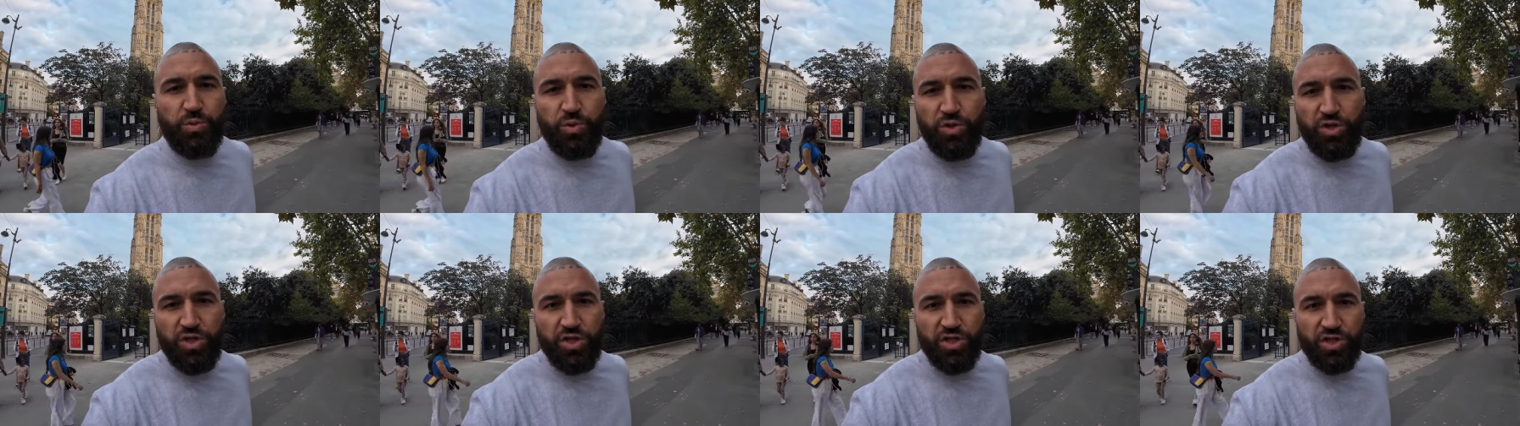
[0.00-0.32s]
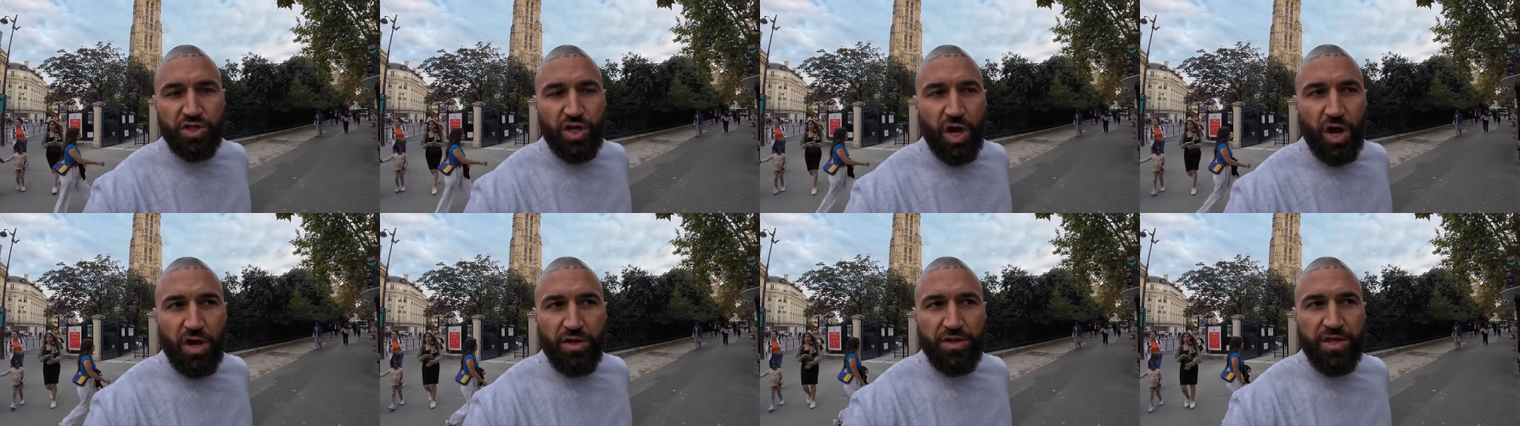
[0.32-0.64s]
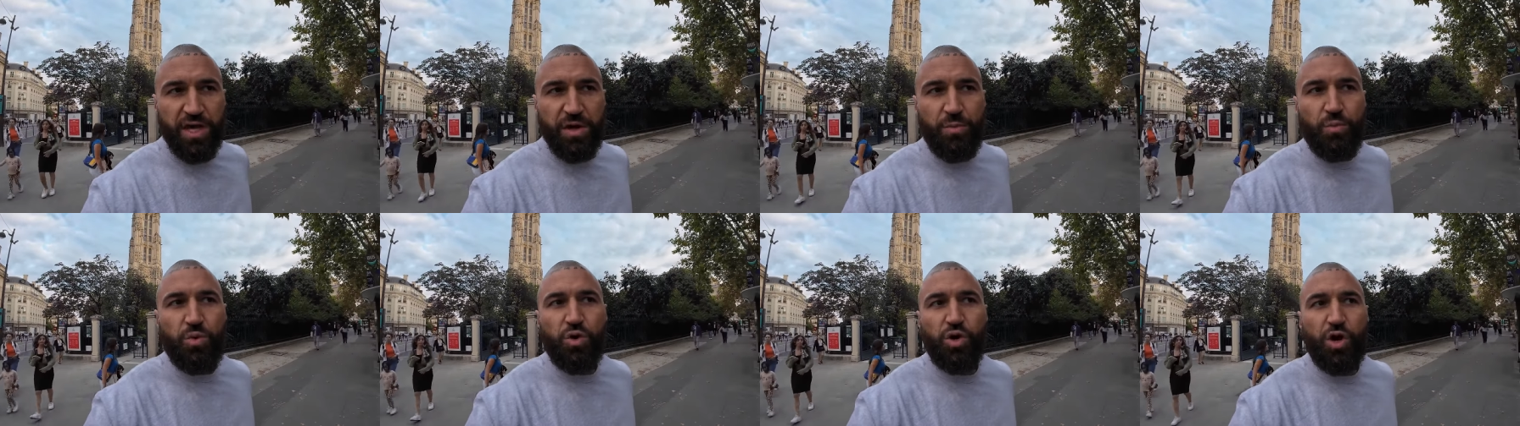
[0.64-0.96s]
We'll just go
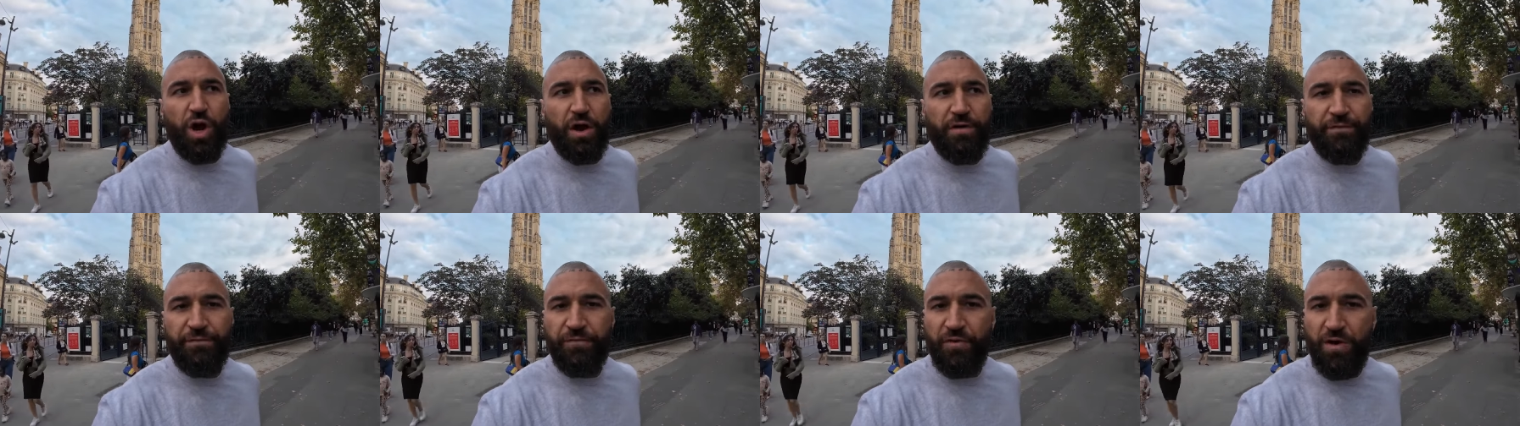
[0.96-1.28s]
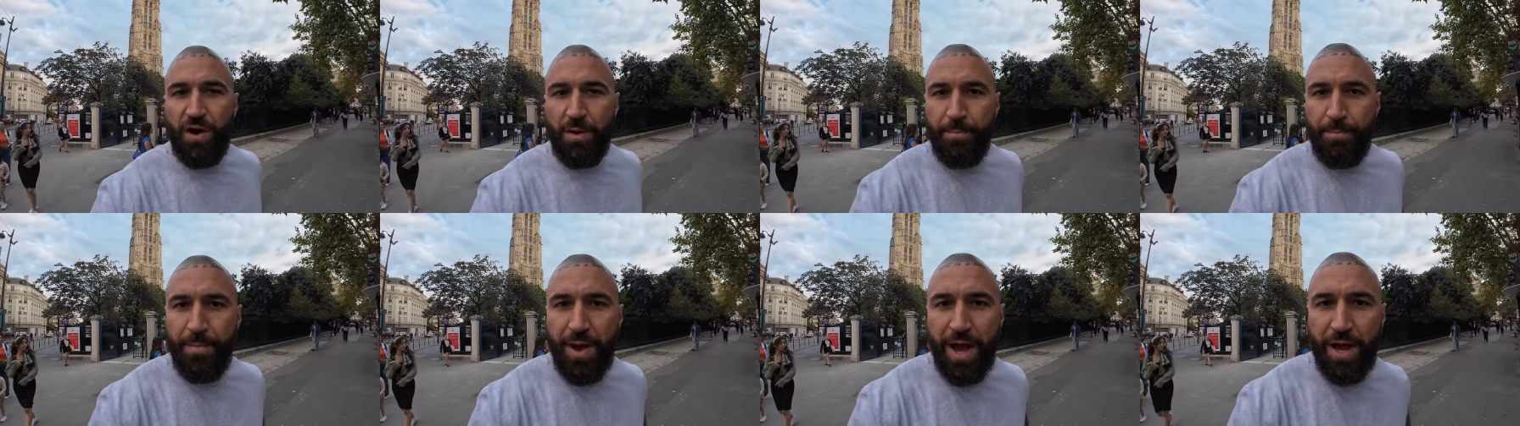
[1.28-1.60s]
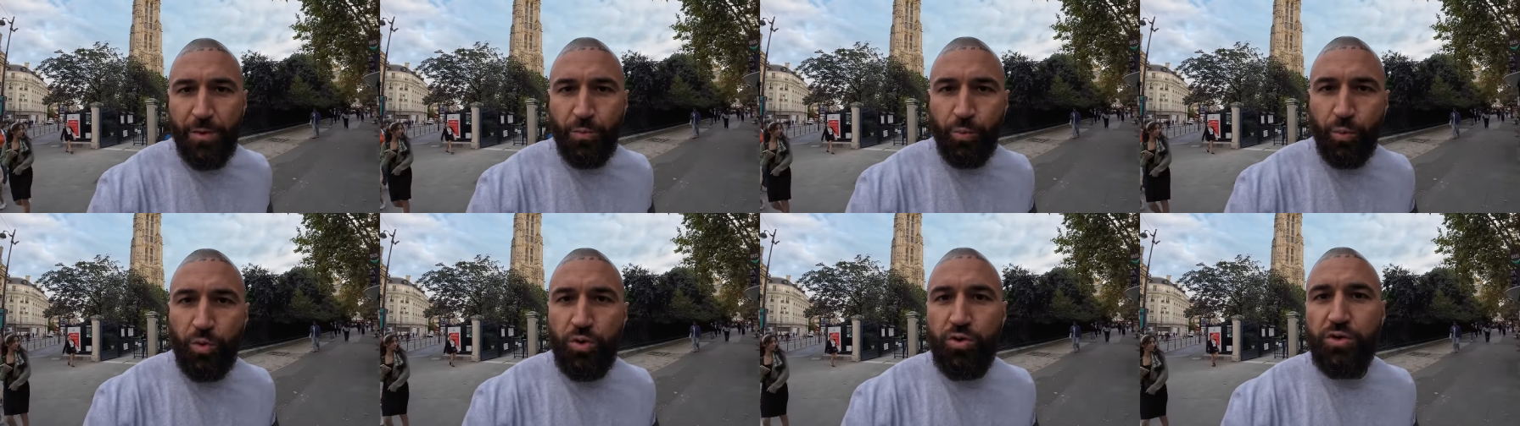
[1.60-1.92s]
there, we'll go for a
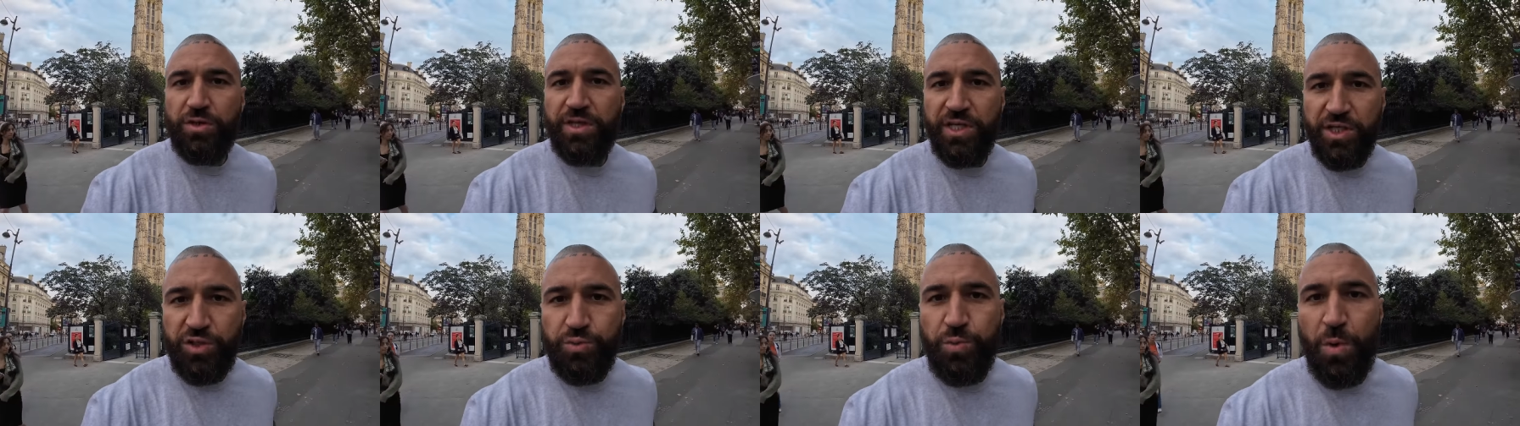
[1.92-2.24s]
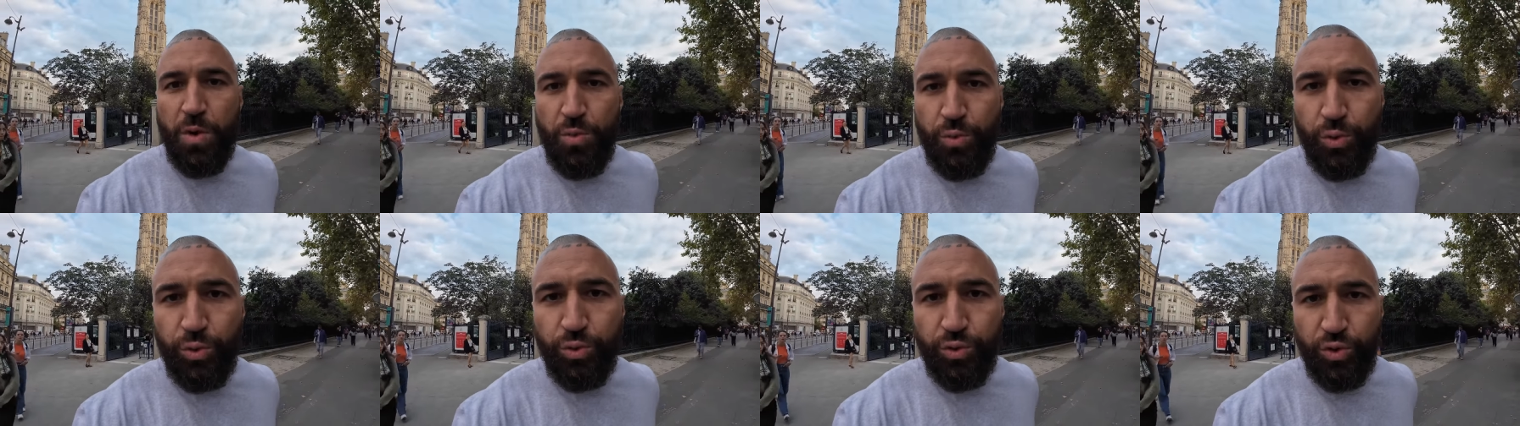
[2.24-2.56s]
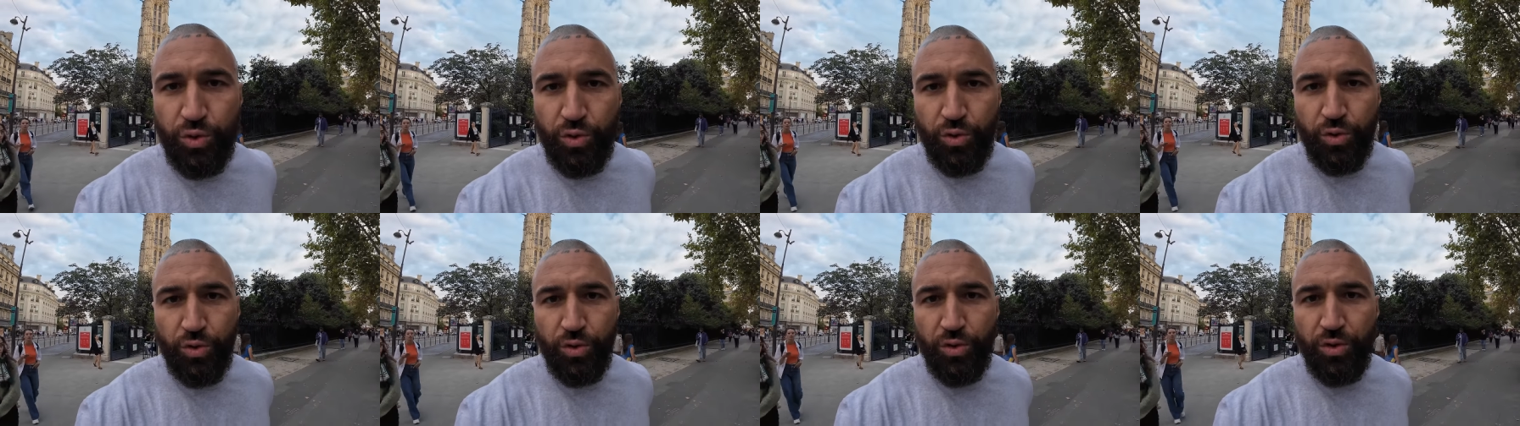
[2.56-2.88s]
mad walk. This is what we'll
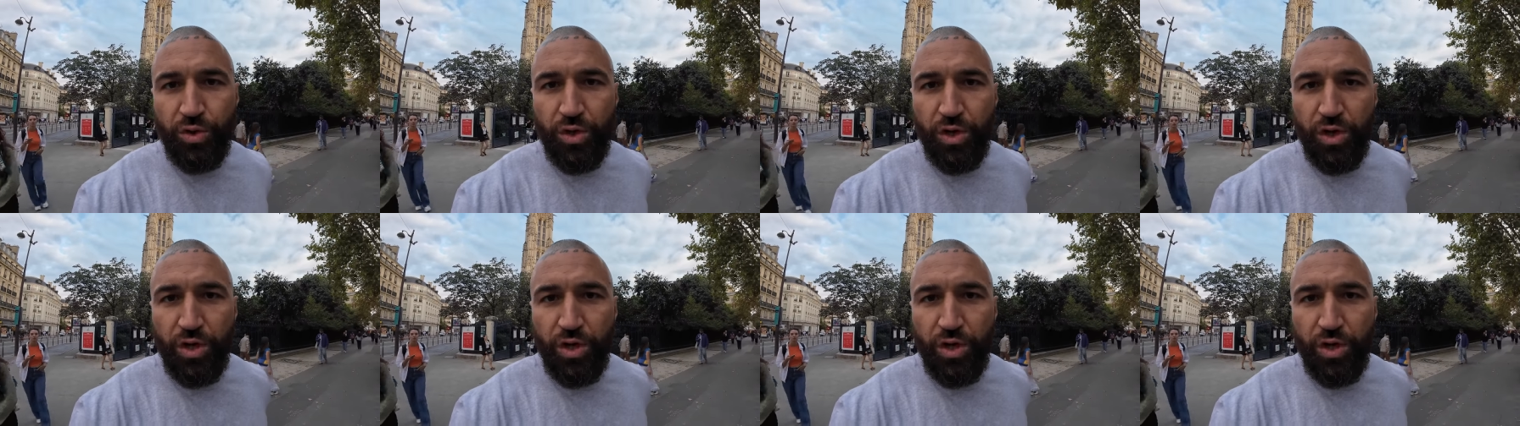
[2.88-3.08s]
do.